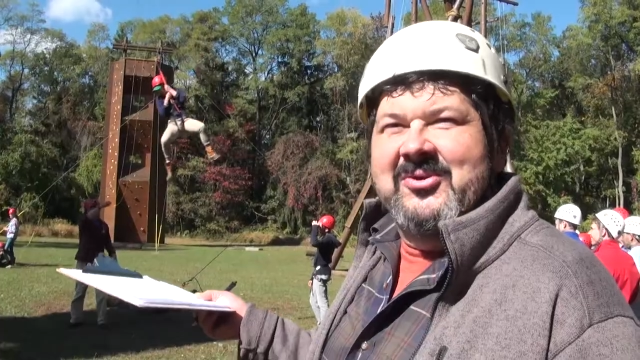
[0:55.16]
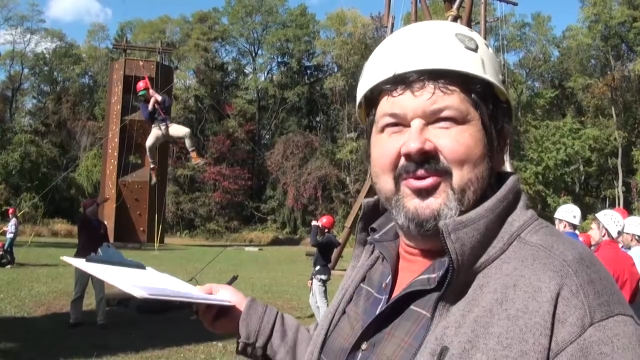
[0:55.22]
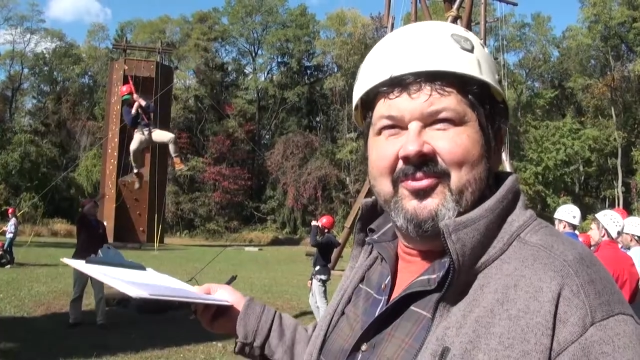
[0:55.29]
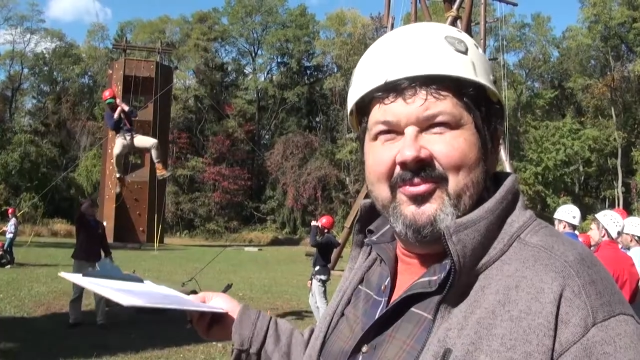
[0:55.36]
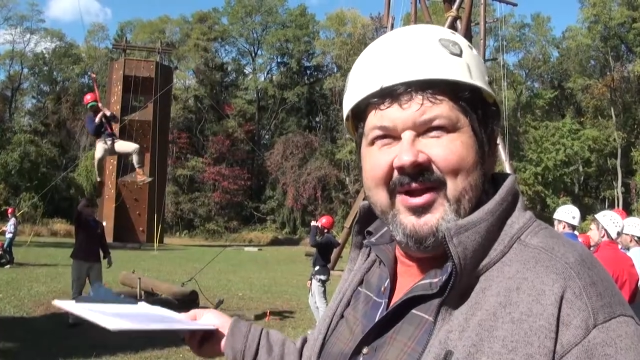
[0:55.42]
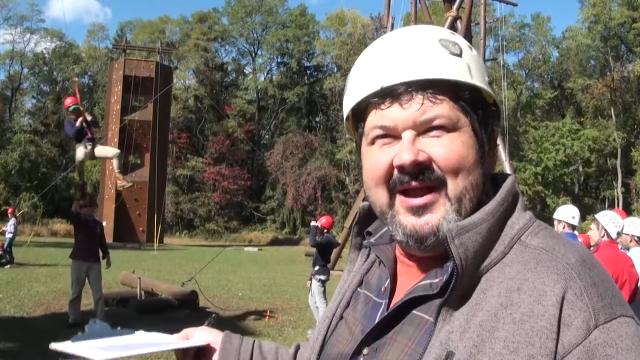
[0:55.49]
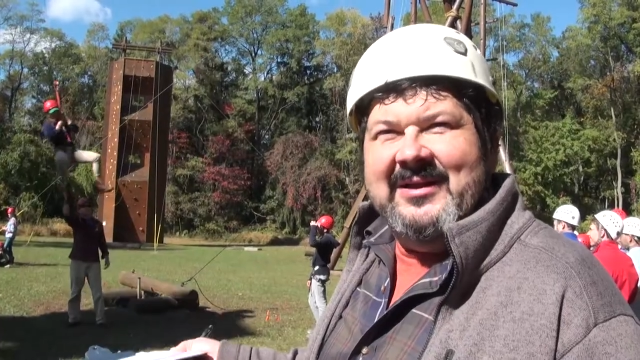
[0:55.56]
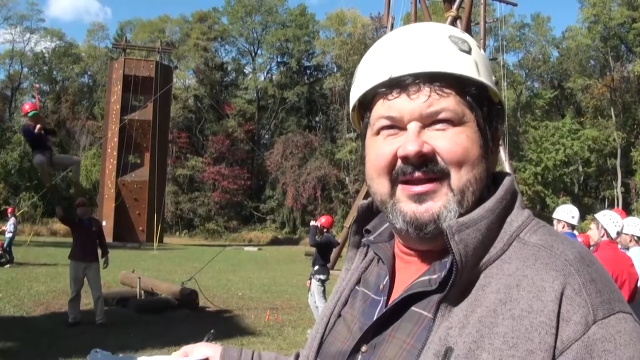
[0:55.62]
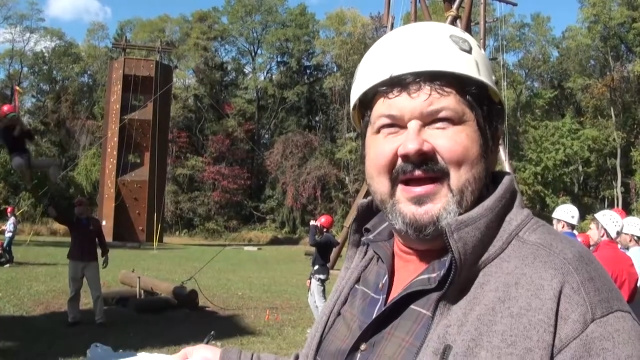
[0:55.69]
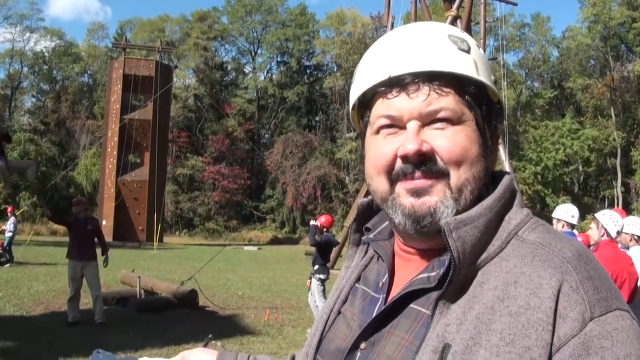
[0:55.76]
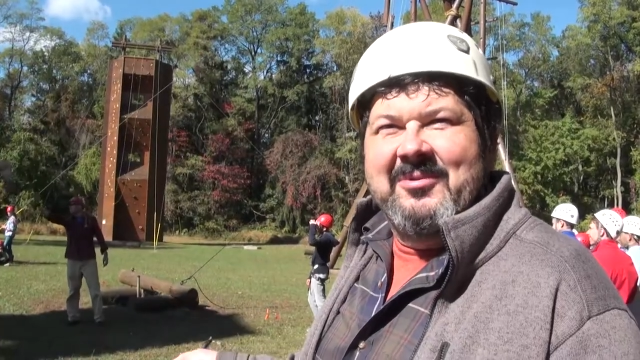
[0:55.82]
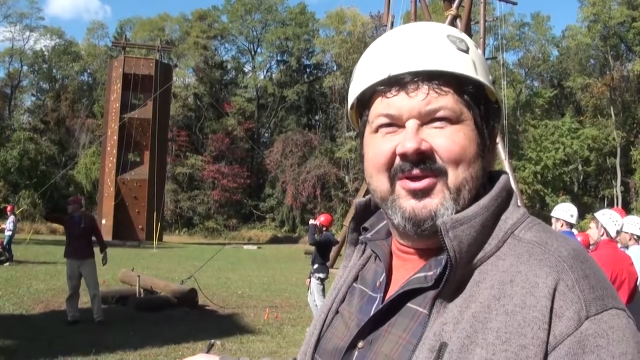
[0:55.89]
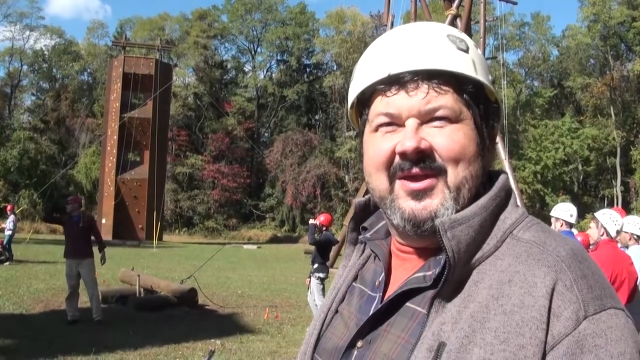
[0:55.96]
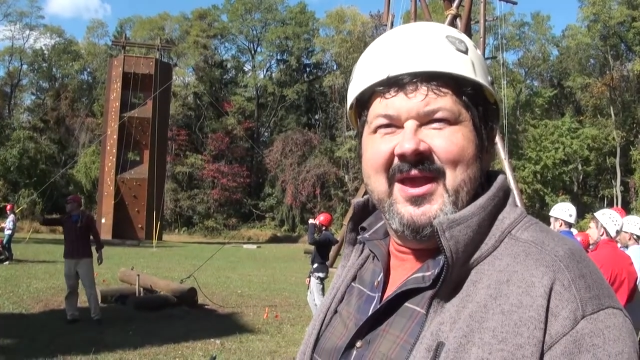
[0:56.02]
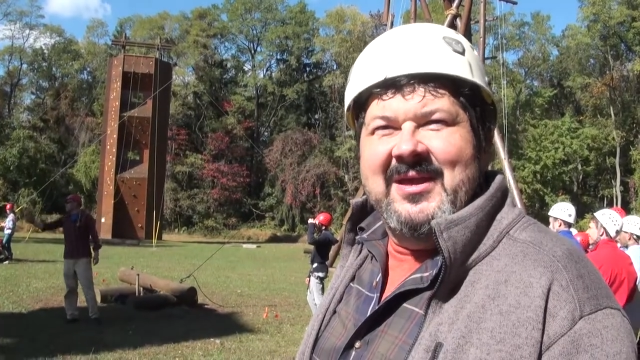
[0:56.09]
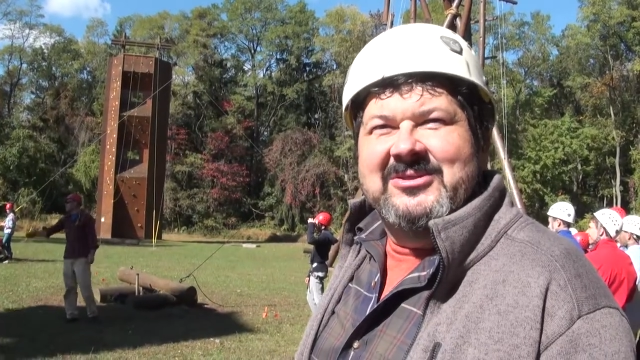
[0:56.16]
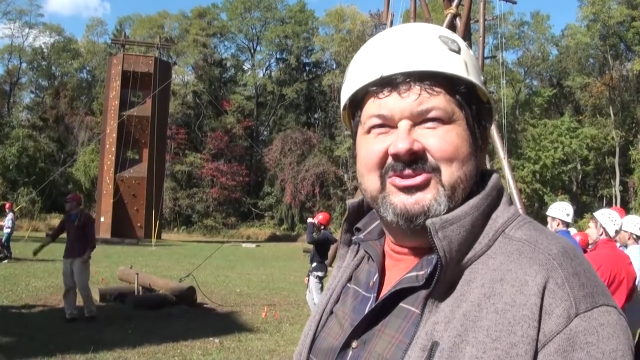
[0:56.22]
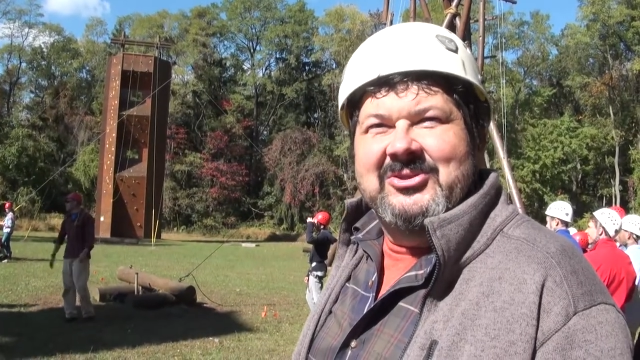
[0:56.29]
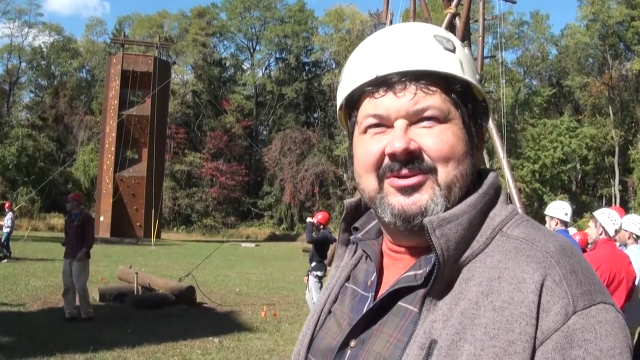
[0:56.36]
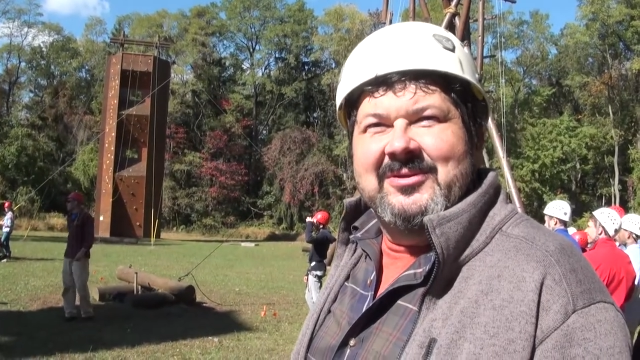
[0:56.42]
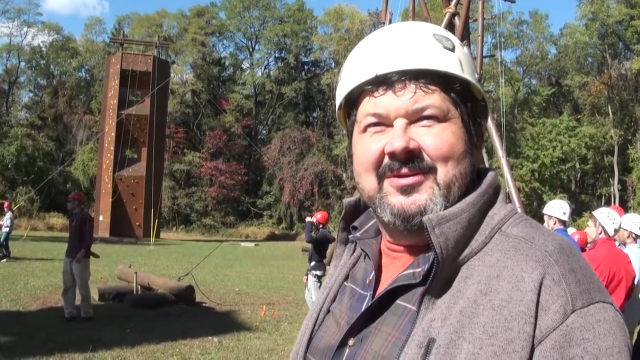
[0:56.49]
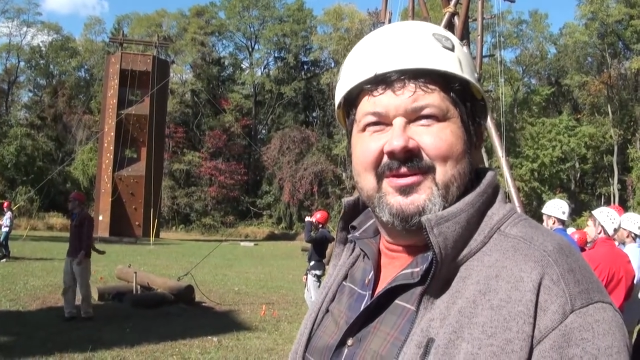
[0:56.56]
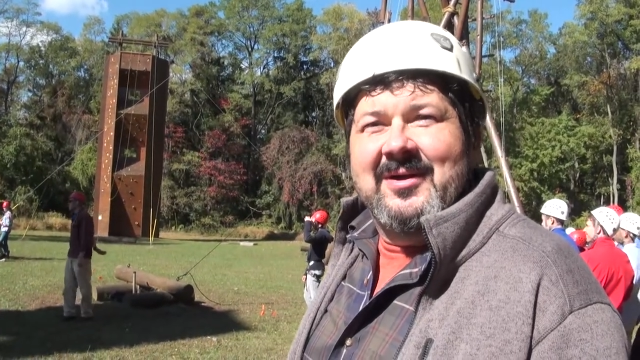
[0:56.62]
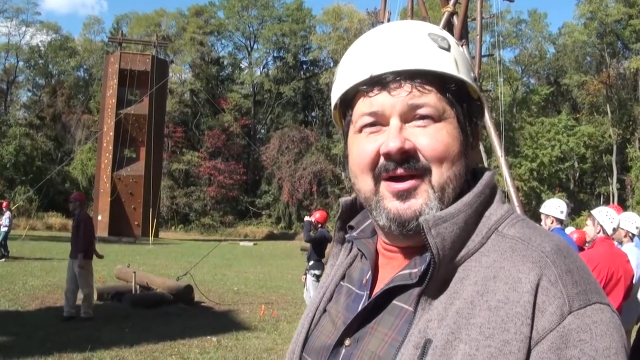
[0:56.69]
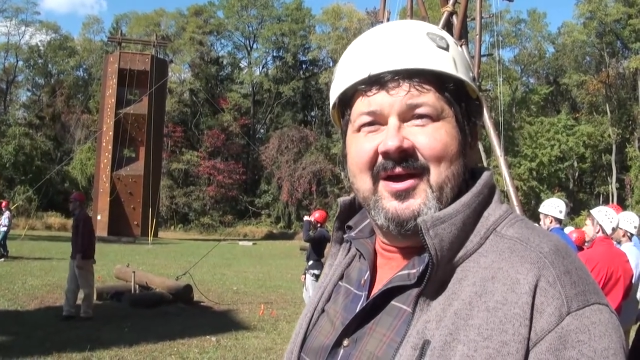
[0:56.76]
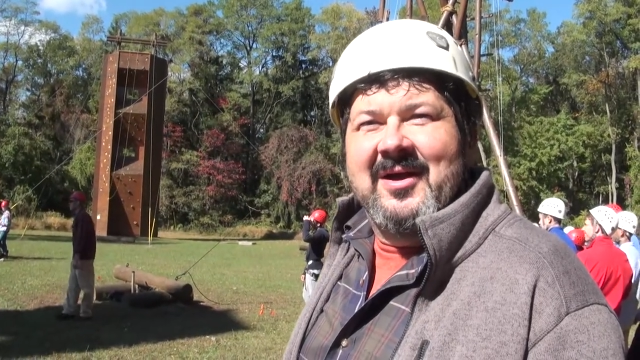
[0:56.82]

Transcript: direct application